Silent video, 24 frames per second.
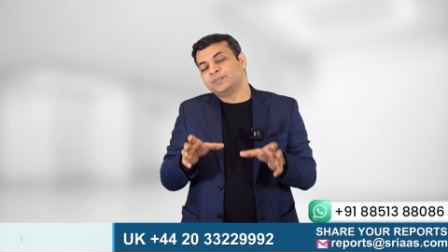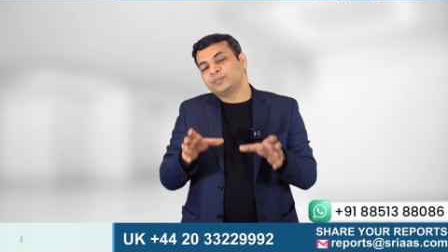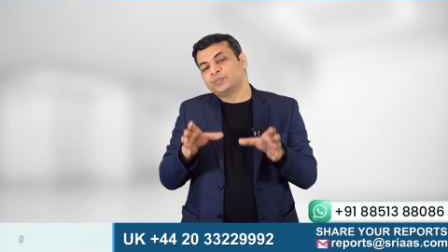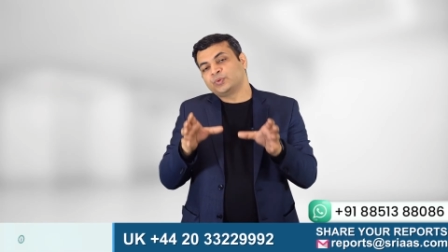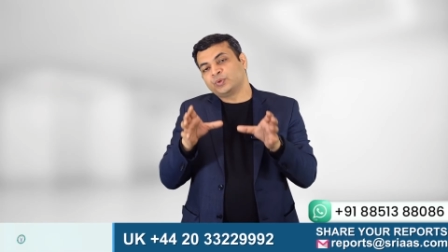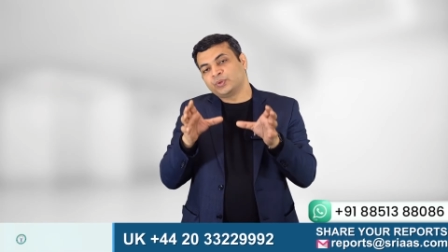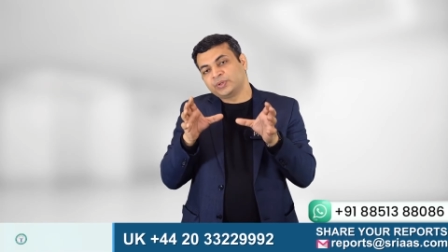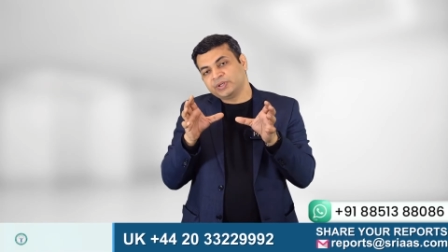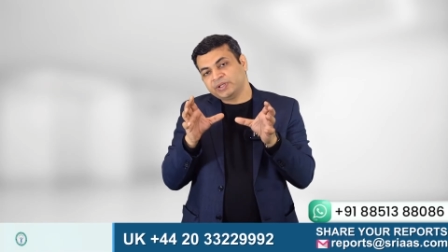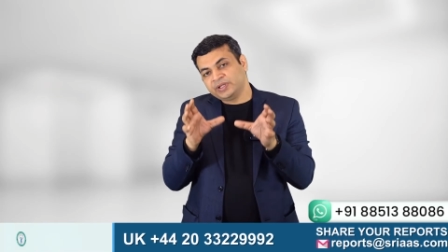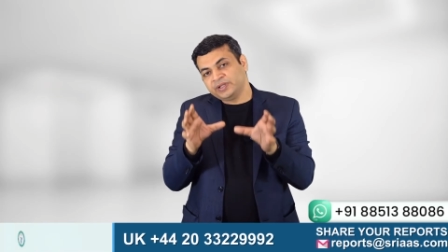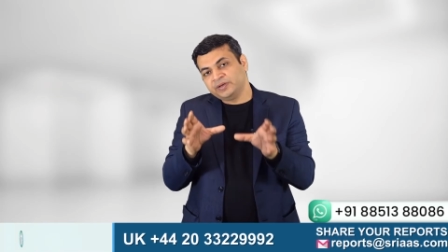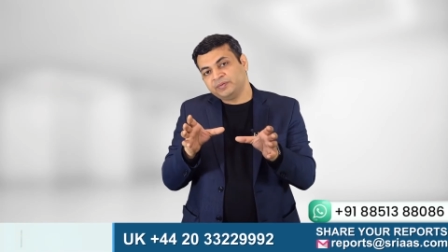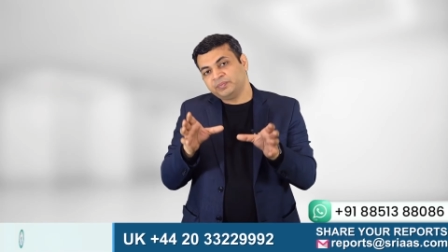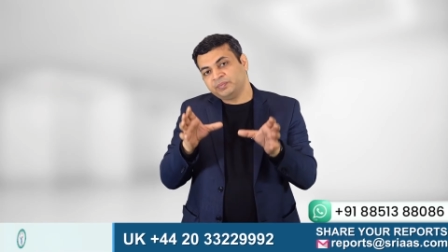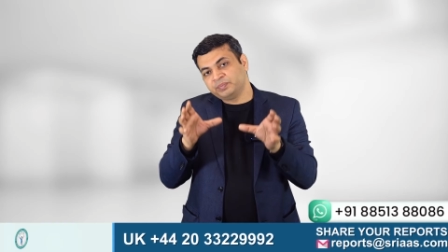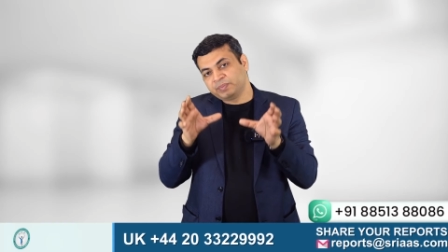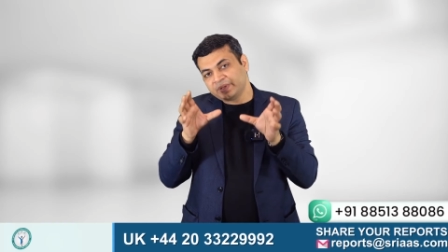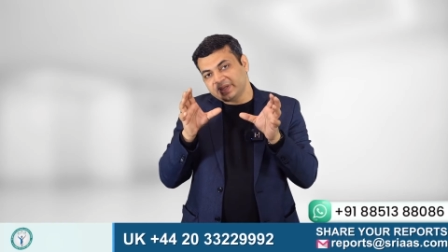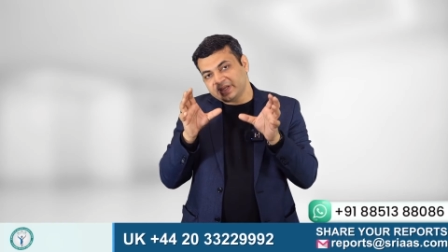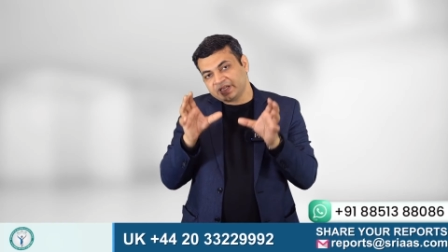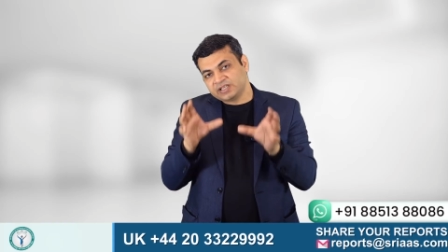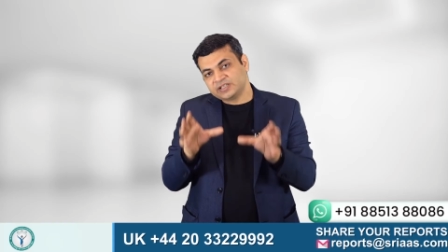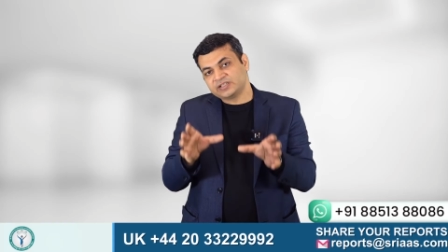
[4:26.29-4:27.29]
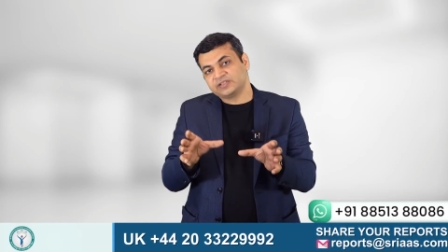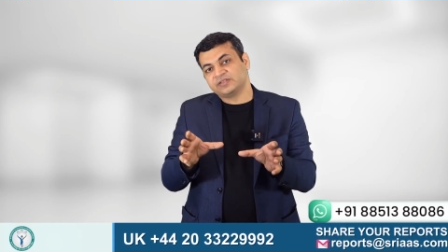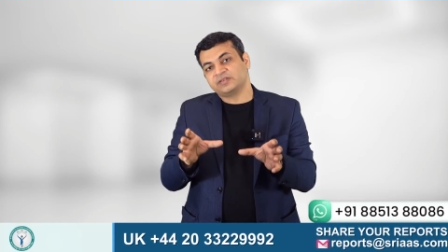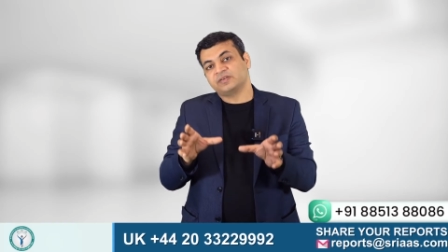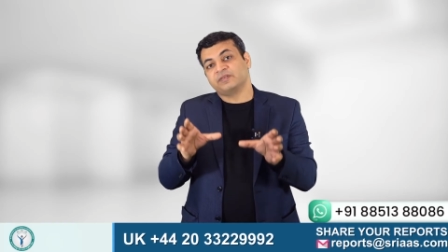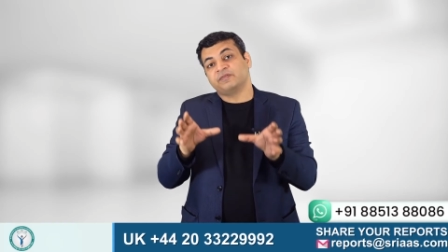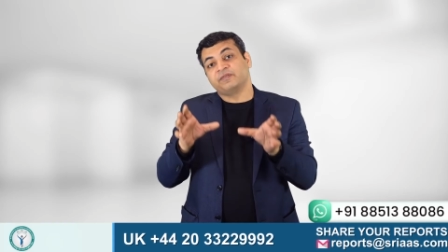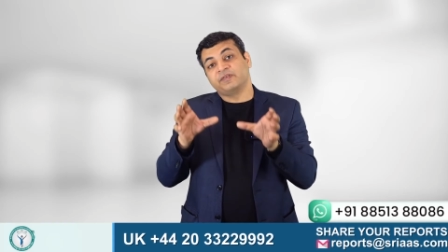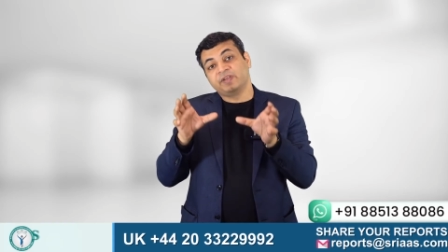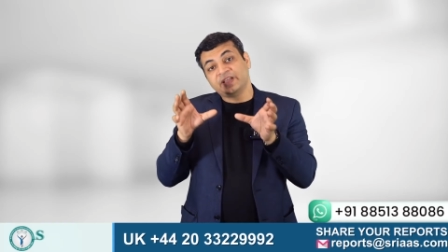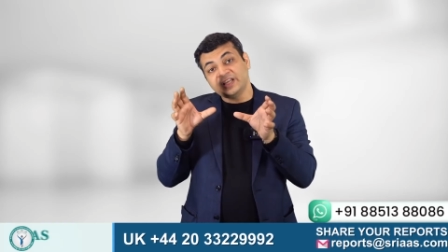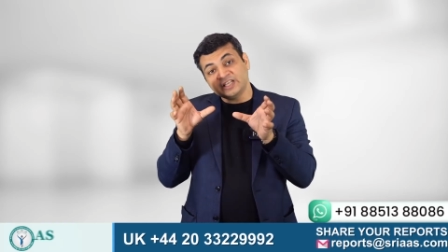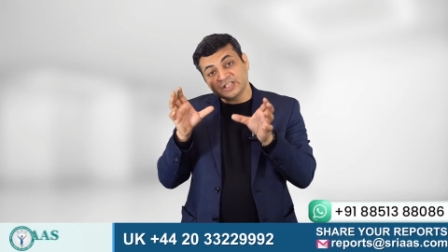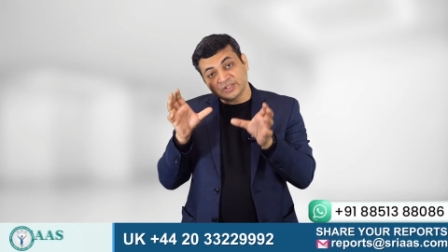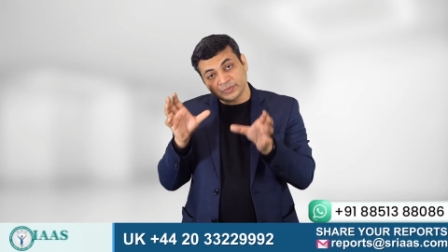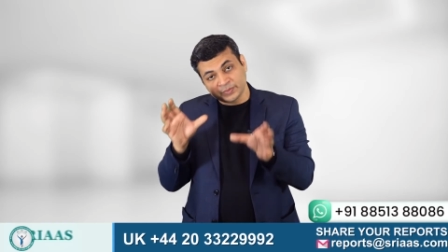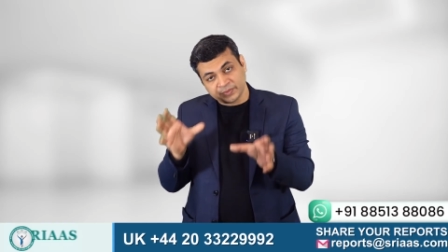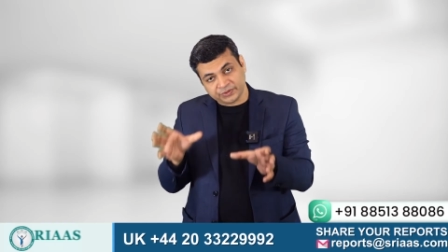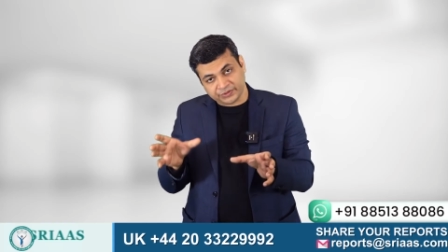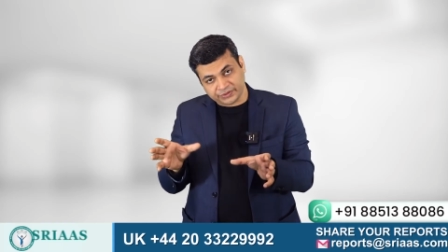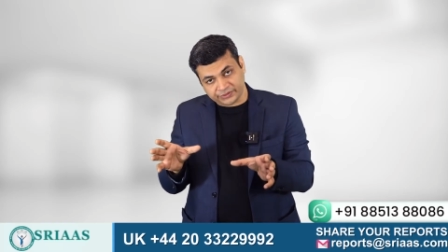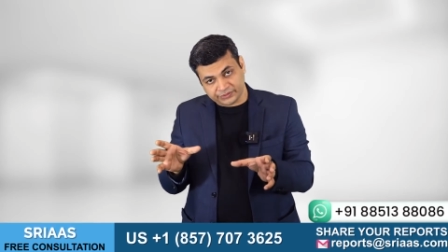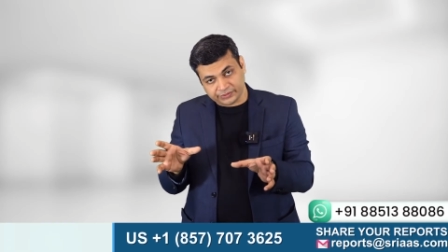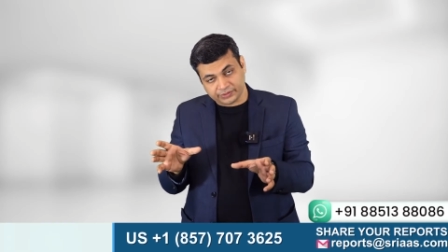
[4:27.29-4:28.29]
protein-based waste
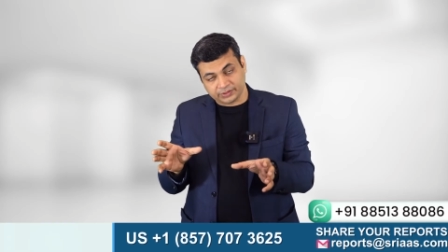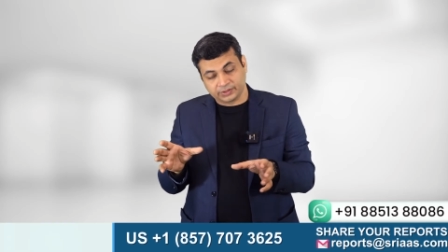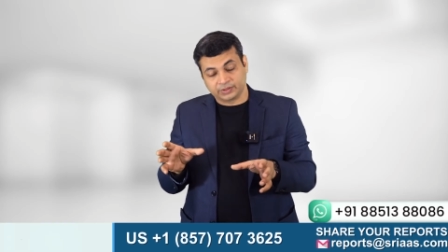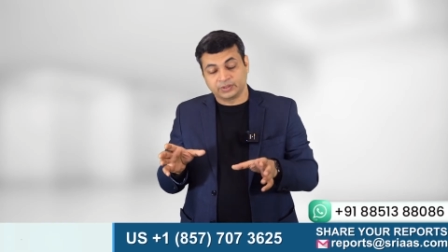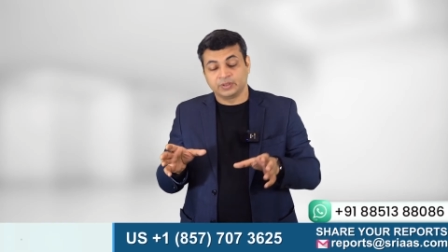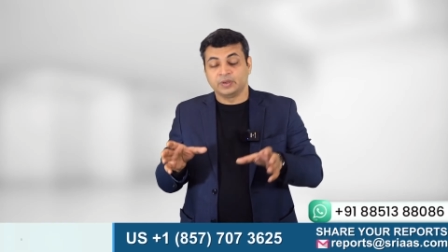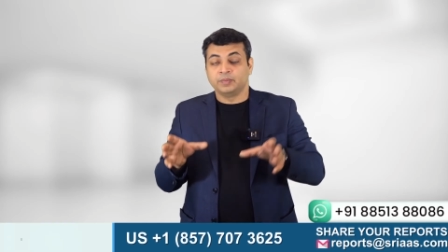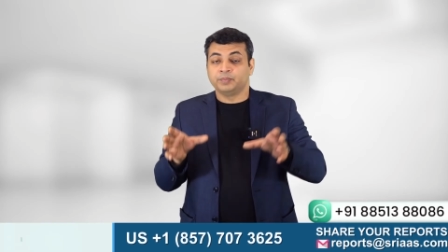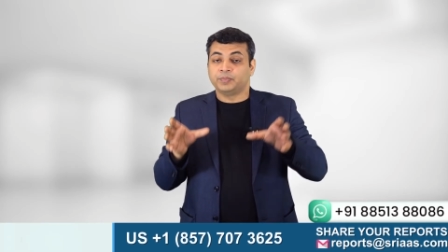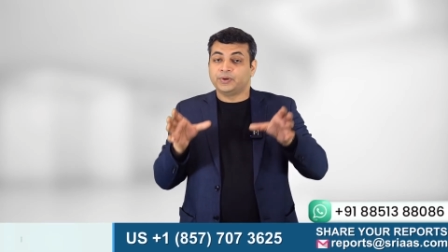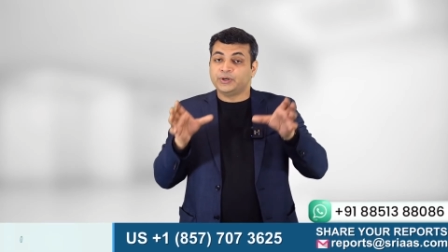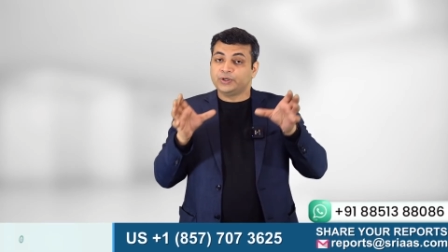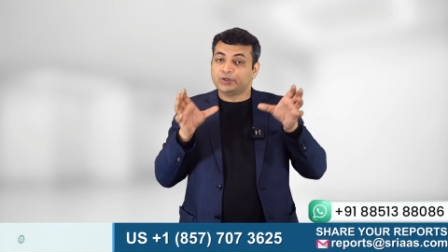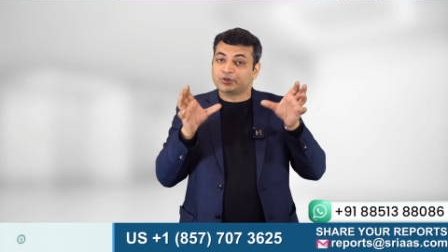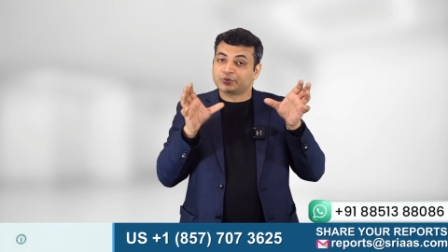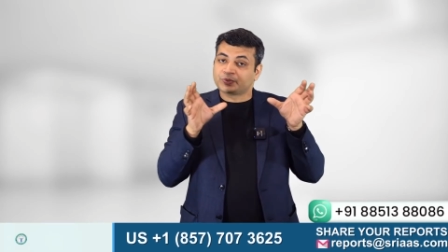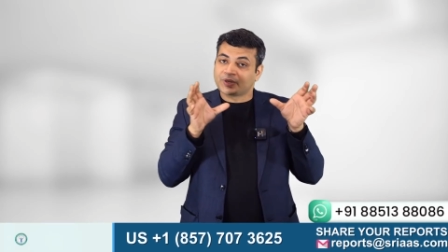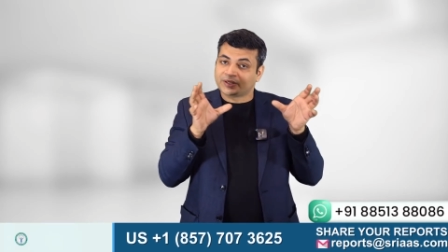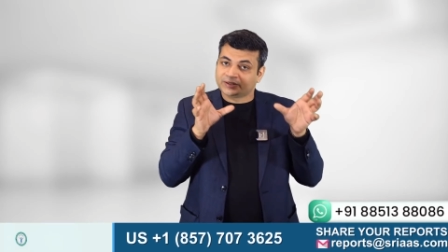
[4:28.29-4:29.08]
material produced